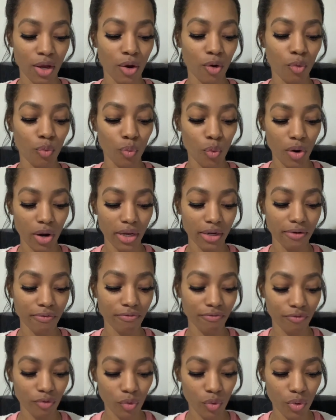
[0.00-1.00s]
1,
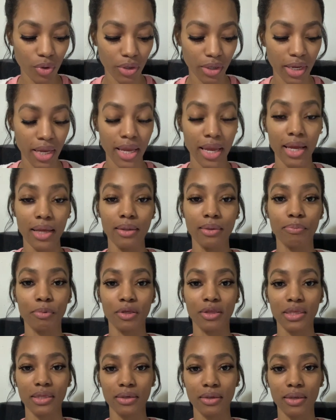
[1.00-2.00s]
4, and
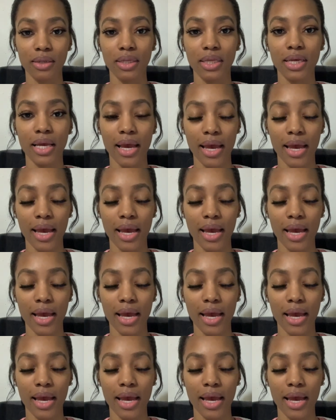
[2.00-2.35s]
particularly